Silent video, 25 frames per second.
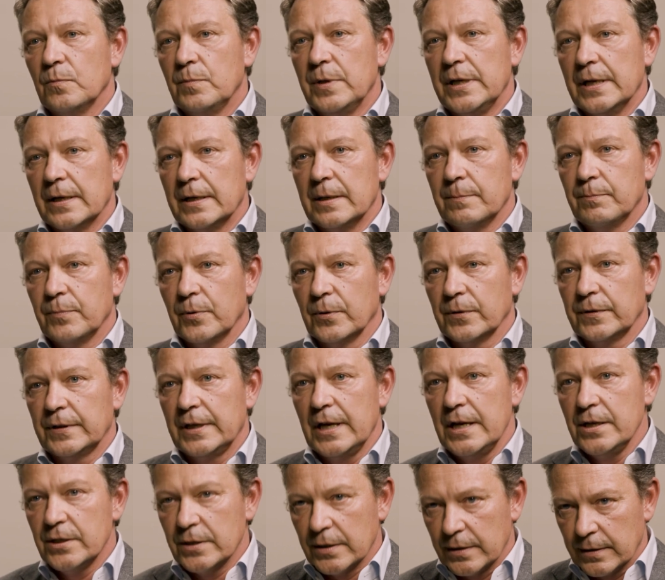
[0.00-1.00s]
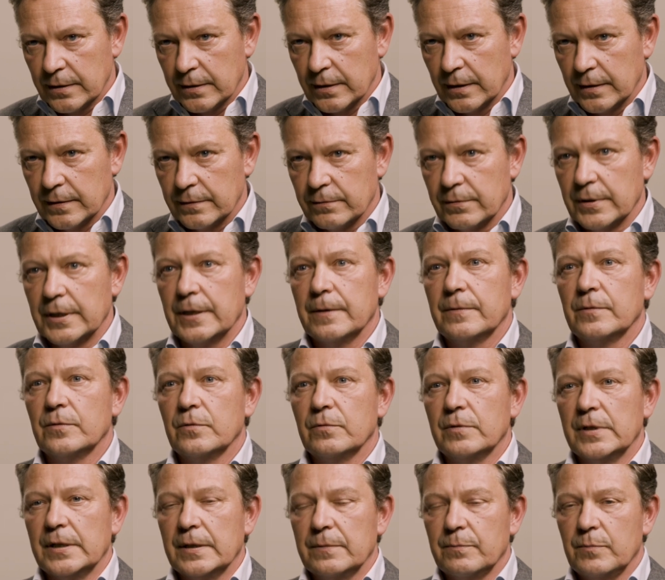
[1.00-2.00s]
be an importation country,
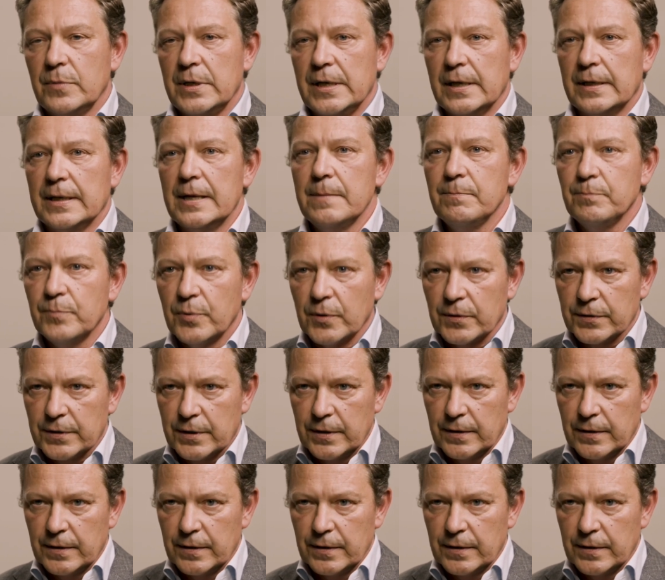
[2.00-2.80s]
to be an import